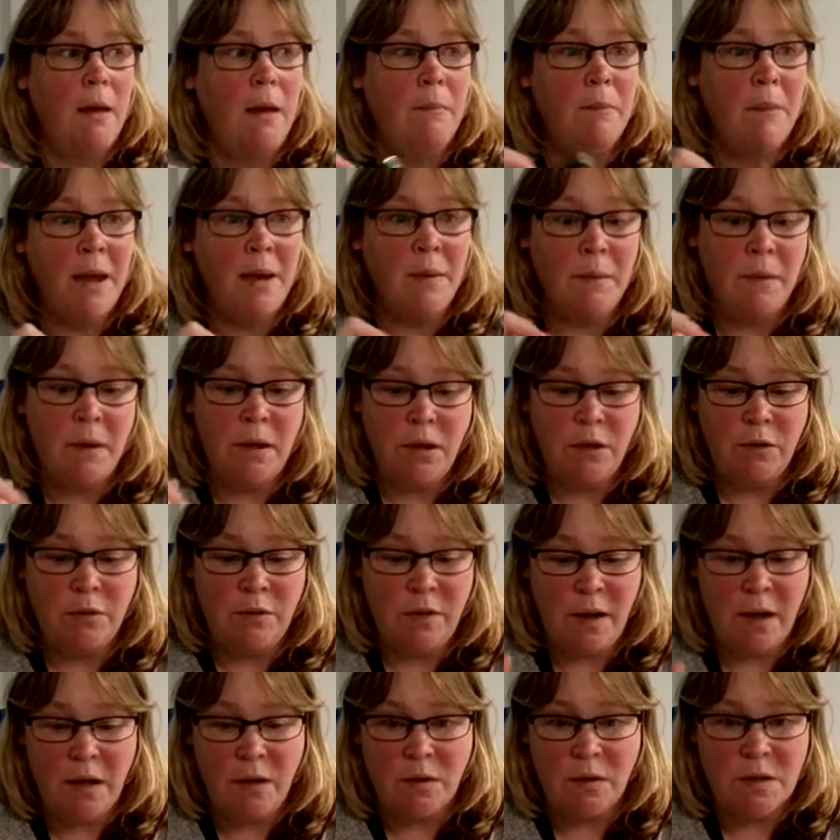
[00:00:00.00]
It may be
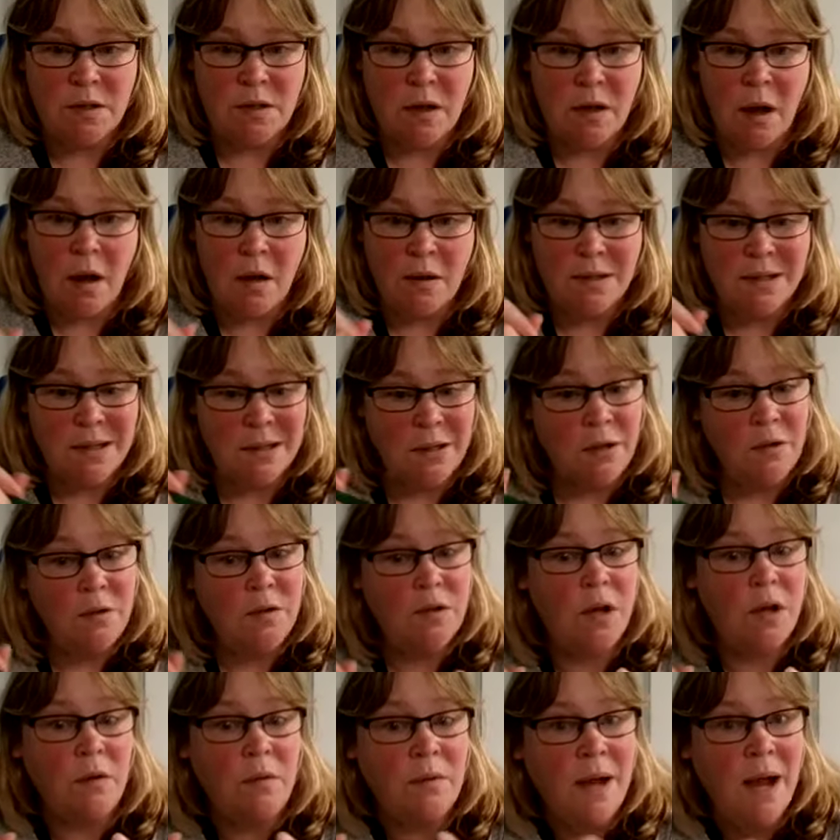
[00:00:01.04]
you've hit your starts and you
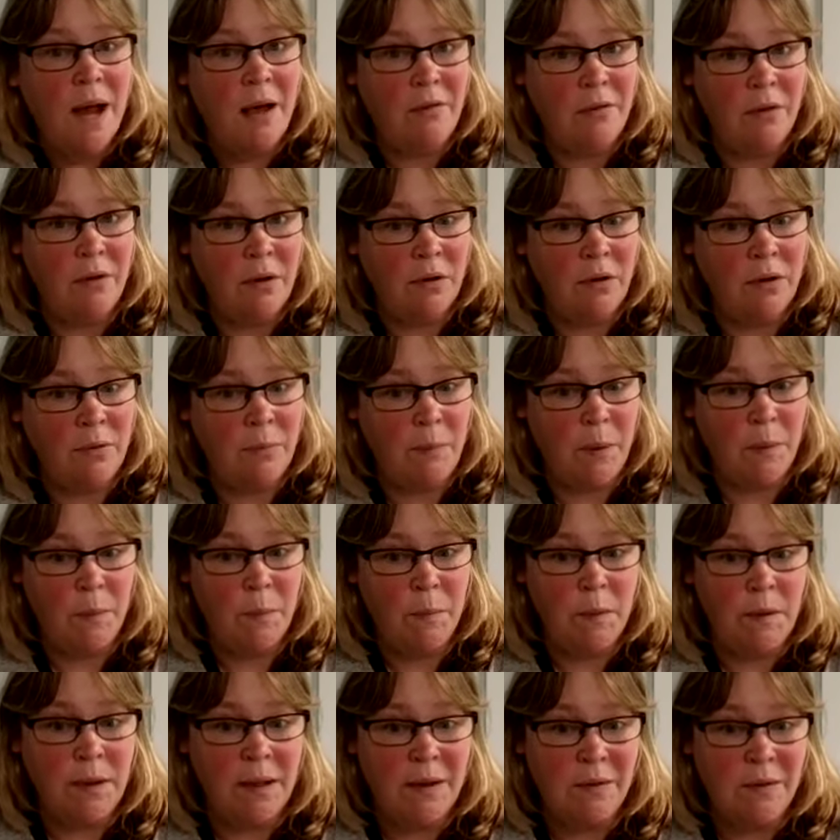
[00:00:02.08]
don't have a lot of
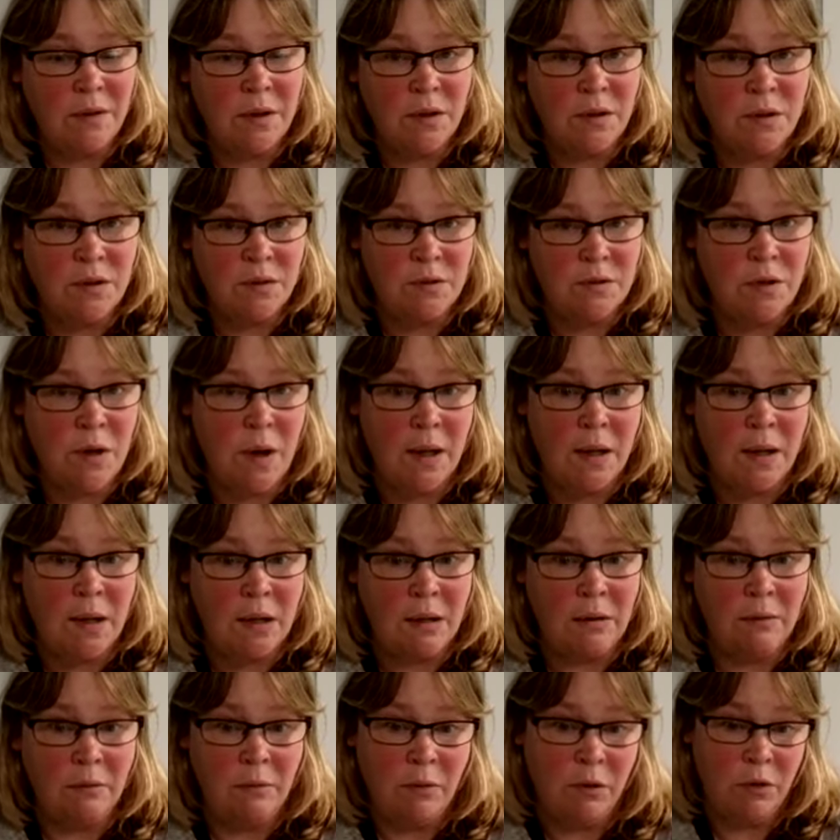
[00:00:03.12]
people leaving
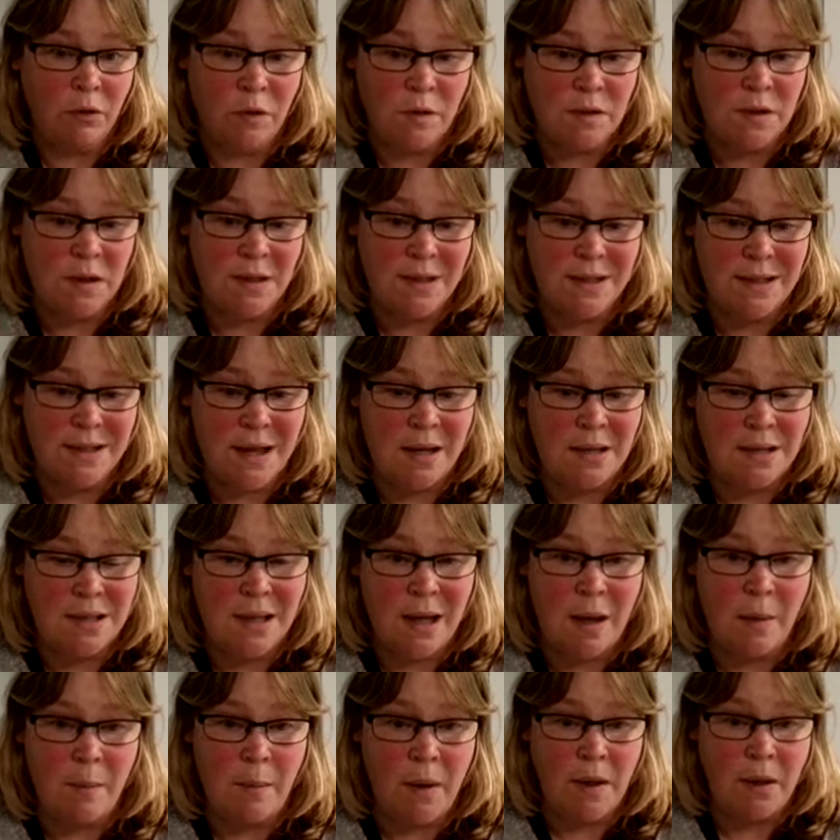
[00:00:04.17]
training through success
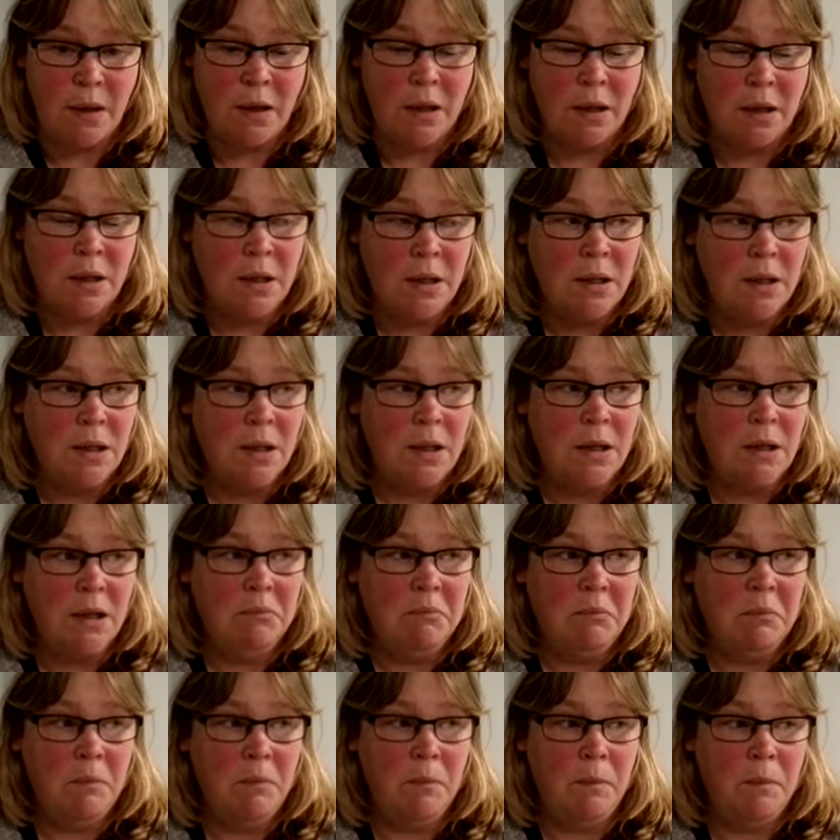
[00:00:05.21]
that month,
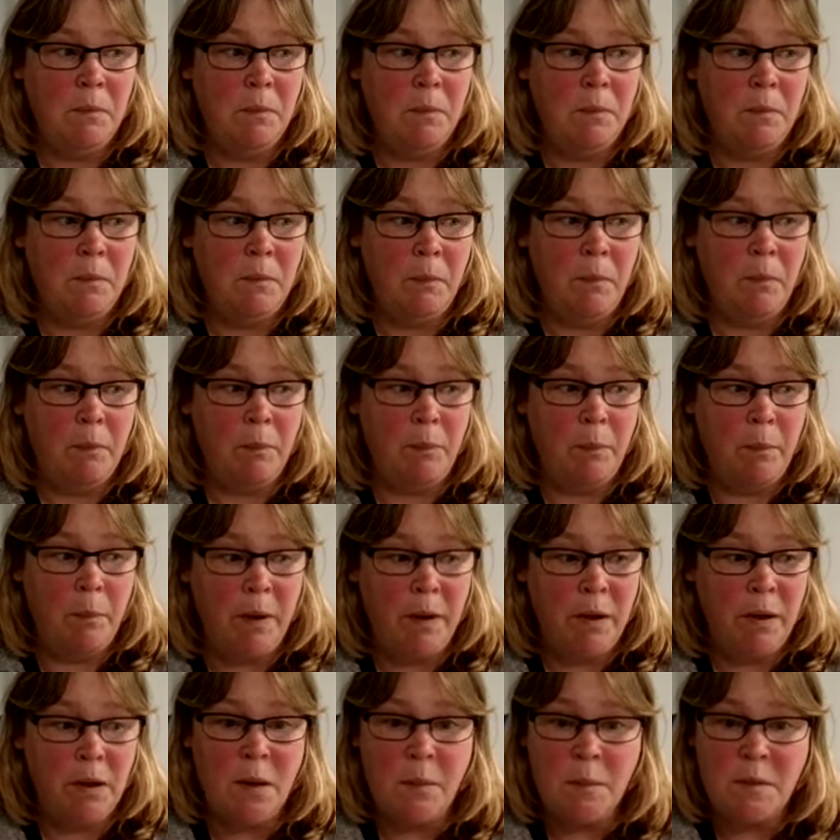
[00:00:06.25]

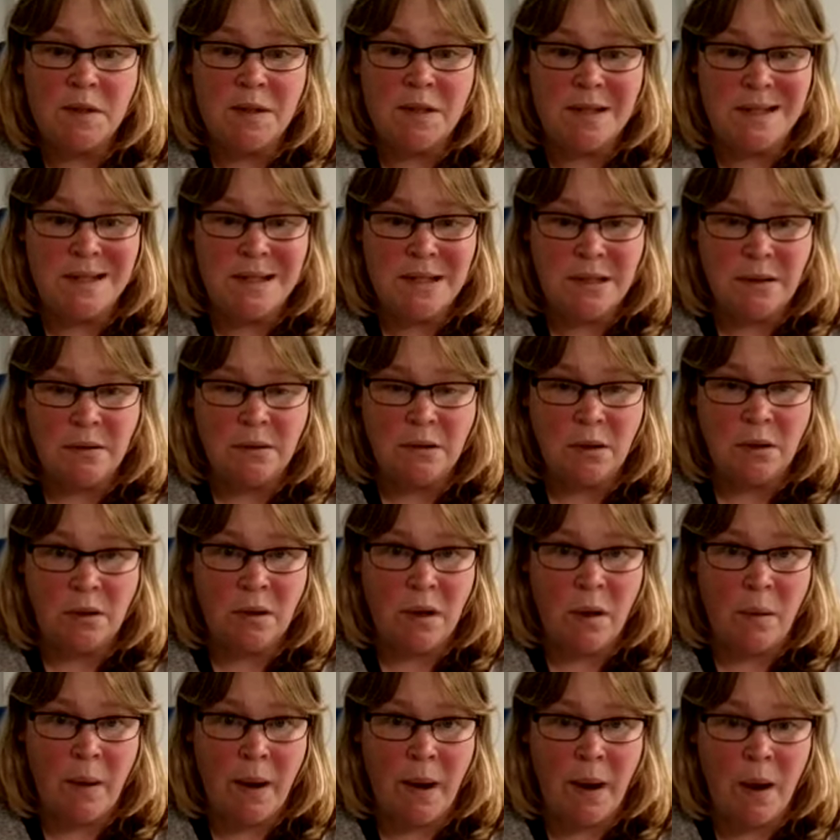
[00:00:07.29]
but your numbers are still not
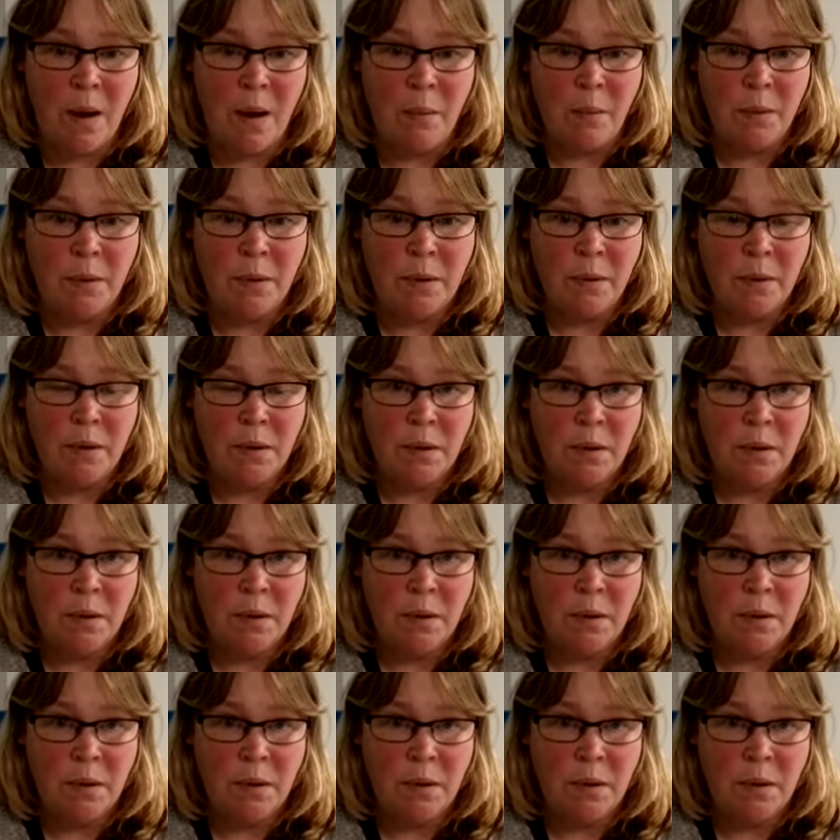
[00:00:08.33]
going up.